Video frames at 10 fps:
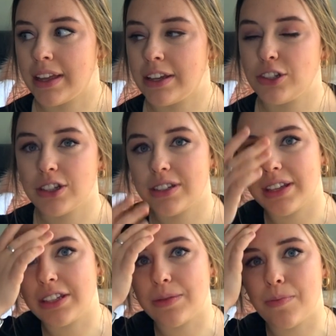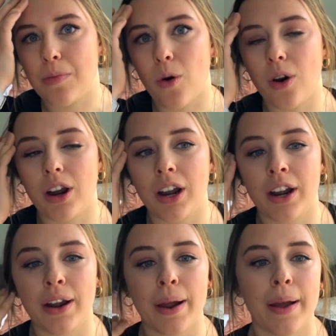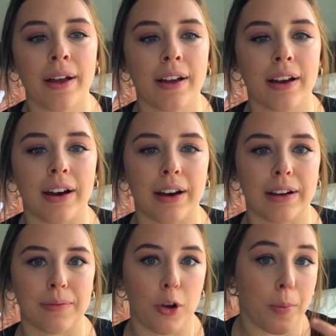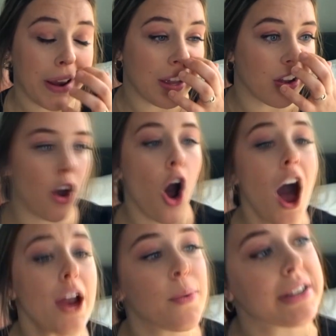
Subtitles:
It's more, oh my God,